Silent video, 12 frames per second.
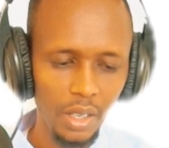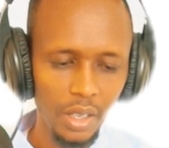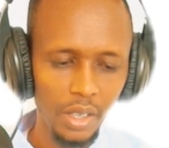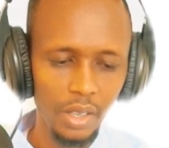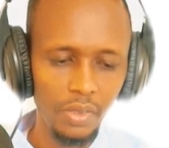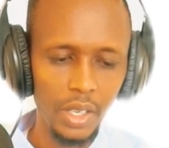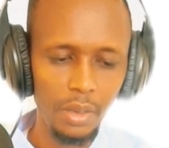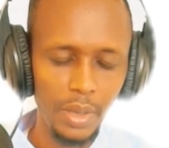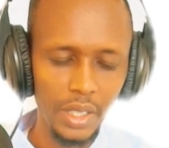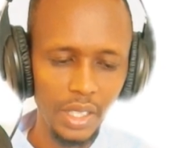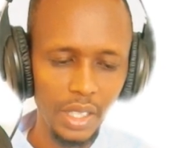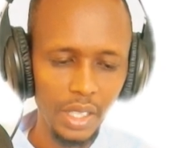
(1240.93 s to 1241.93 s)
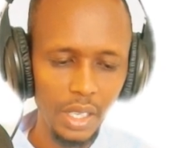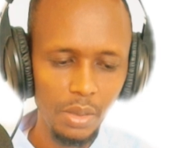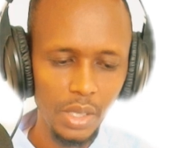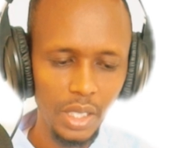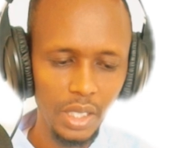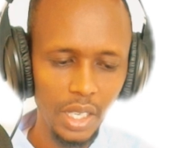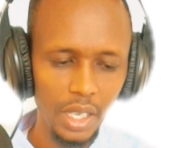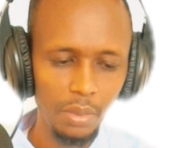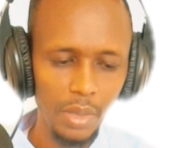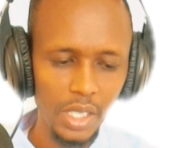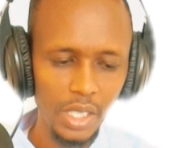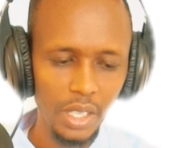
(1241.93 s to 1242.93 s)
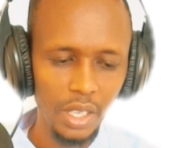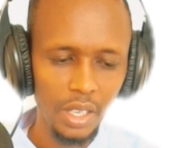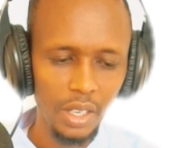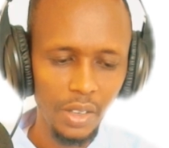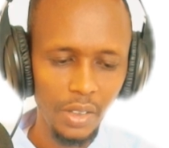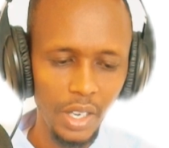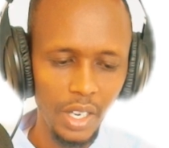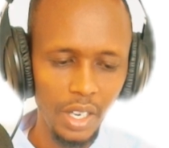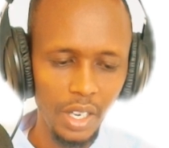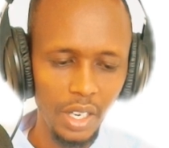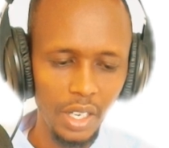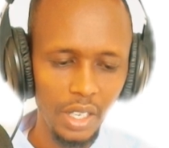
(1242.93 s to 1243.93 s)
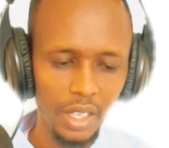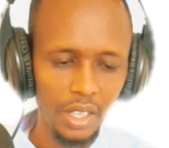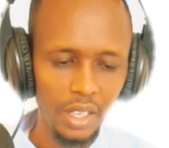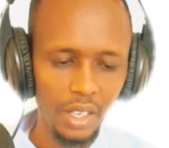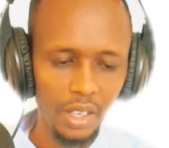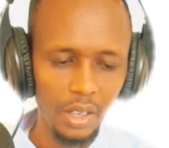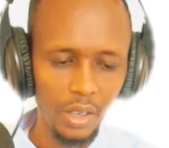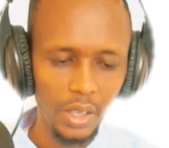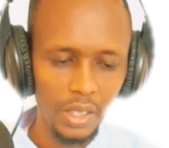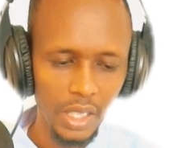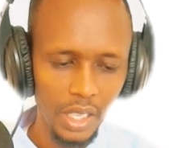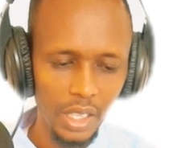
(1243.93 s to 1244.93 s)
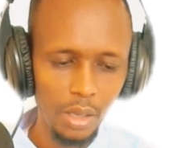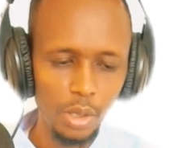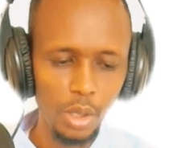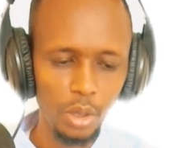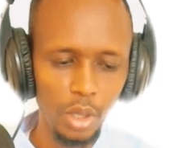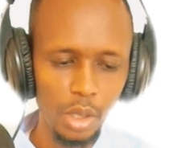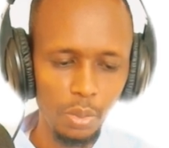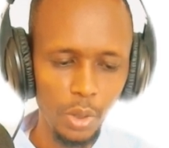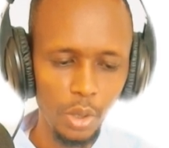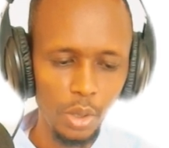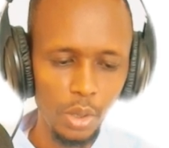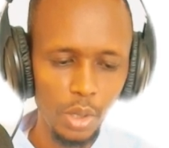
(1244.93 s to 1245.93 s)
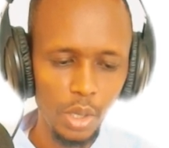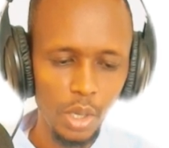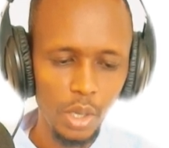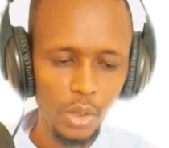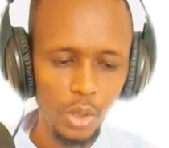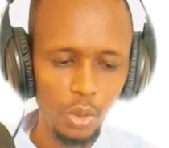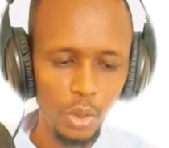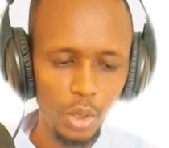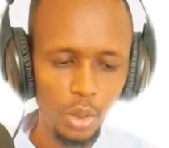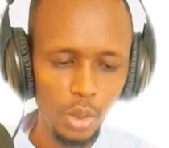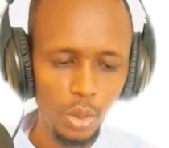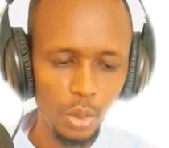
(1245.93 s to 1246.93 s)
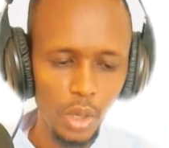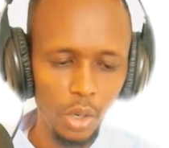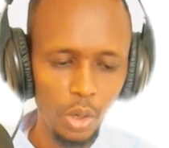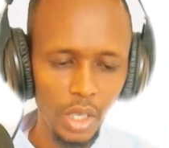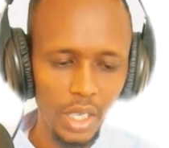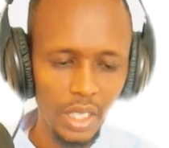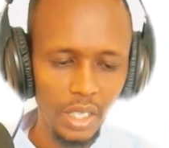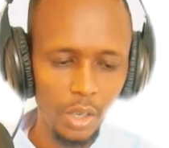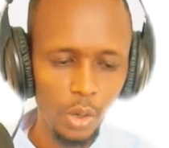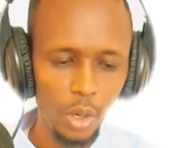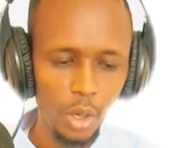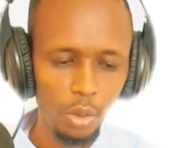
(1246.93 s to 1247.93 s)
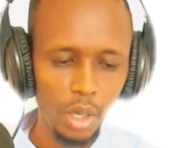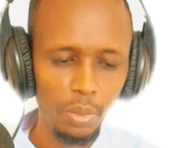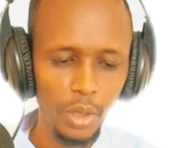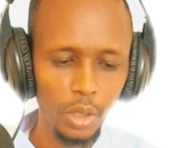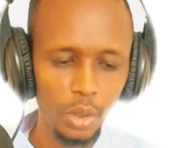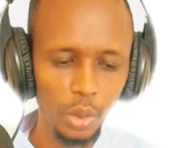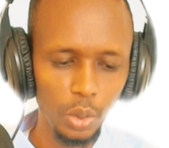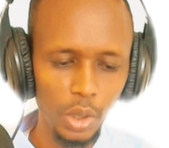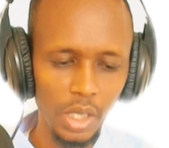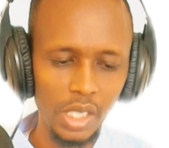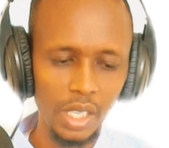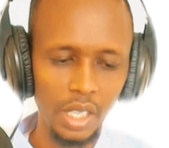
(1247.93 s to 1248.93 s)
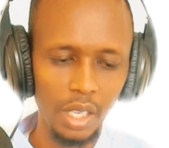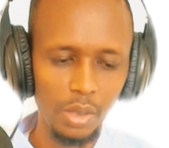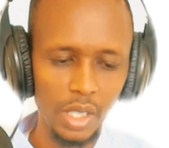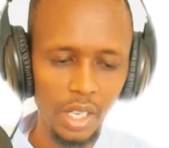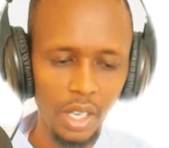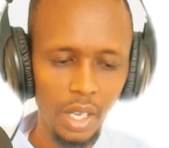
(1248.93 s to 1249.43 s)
Divided by 10,000 times 10,000 units produced. So we used to allocate the whole 1 million to this 10,000.